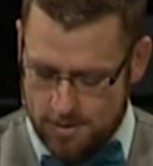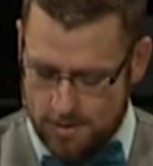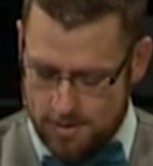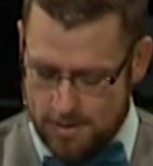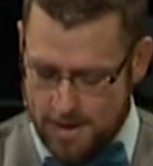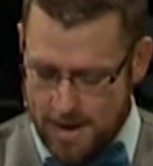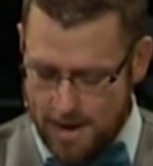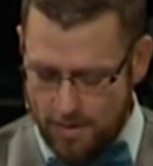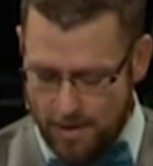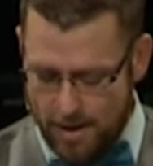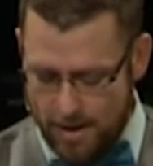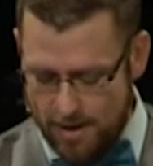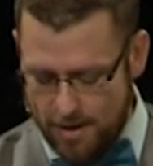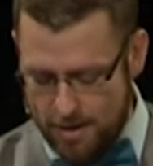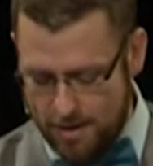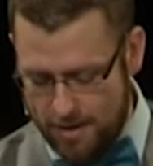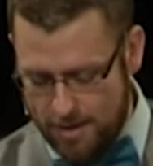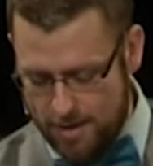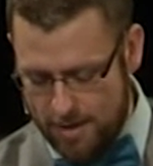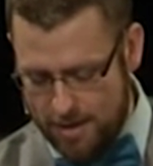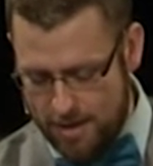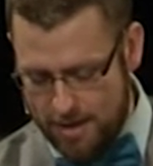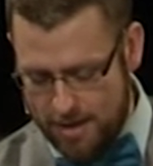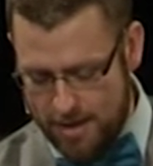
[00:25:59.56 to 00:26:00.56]
Now,
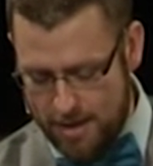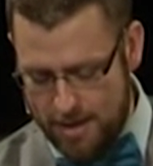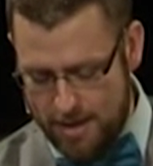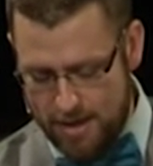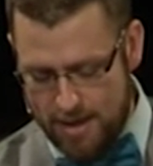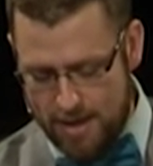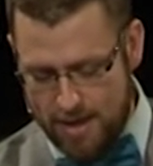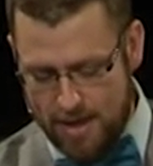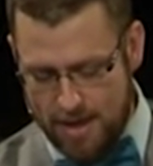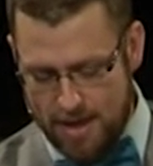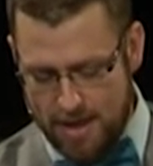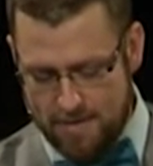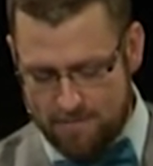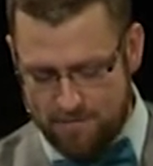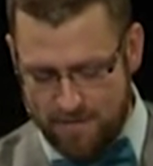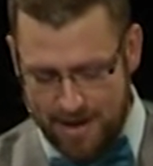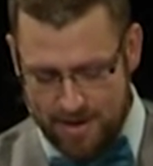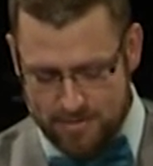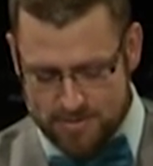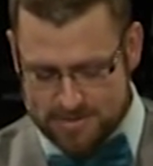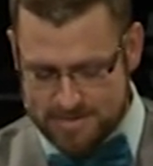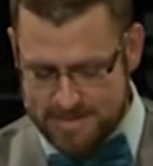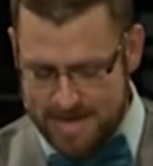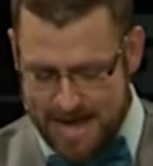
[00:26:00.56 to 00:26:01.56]
if
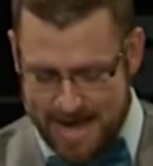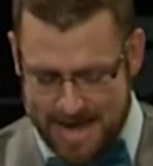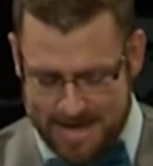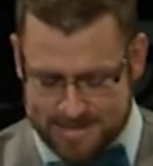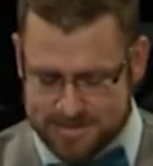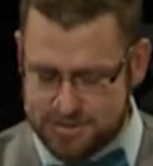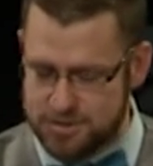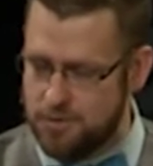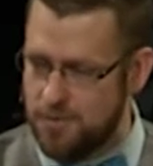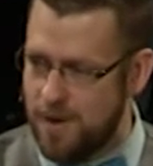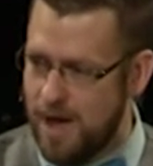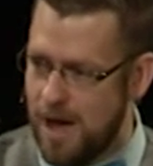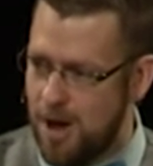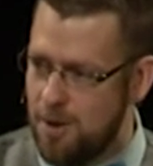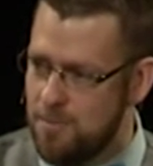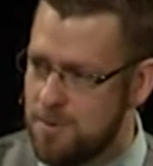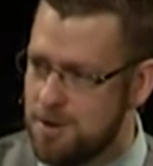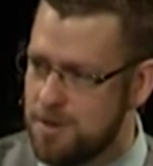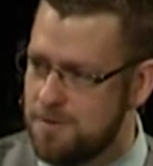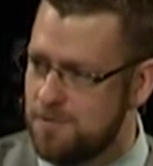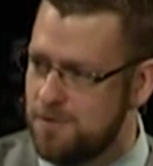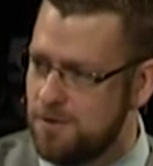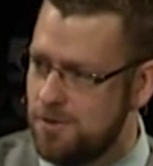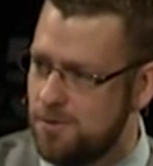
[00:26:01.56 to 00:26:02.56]
I was to ask you how
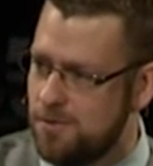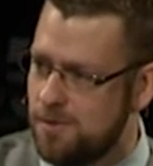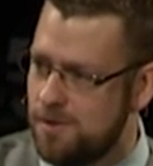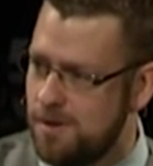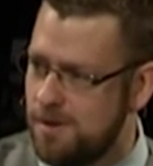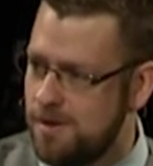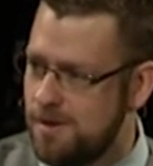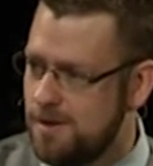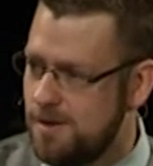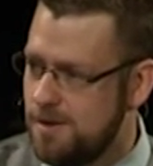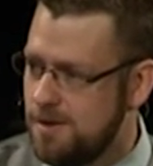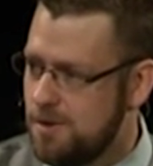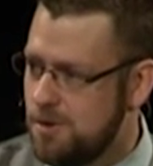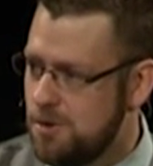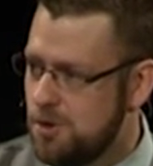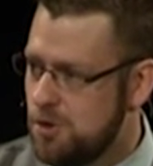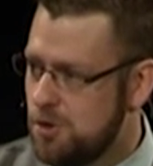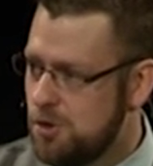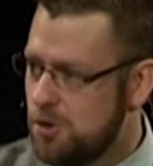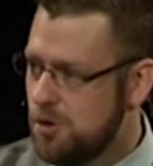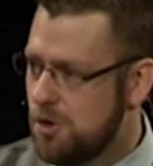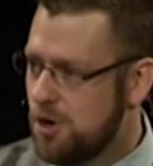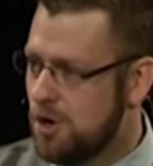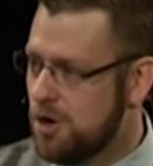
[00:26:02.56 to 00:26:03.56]
many of you
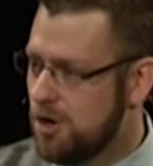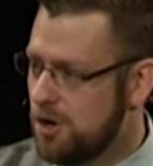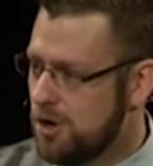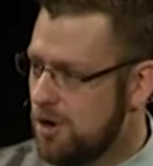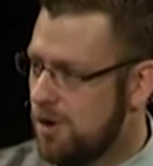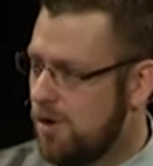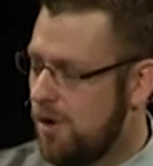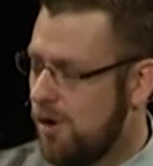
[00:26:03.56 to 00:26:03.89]
are going to go